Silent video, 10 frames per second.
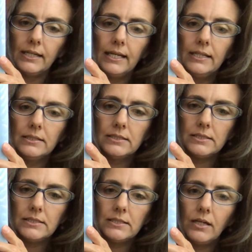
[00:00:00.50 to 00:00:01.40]
Can
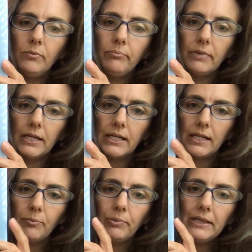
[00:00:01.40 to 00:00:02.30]

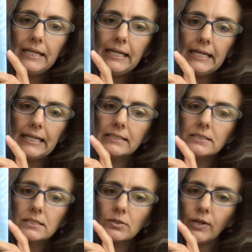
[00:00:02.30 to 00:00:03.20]
Somebody
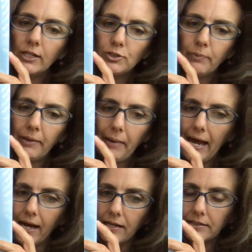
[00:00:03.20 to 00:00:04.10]
Please Scratch My
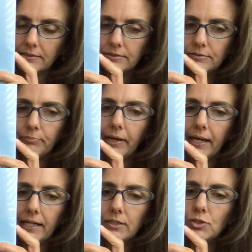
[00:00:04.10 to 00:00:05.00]
Back
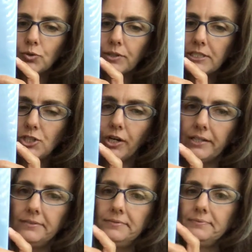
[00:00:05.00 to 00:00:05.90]
by Jory
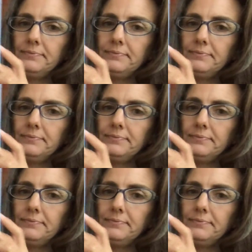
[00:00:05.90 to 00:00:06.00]
John.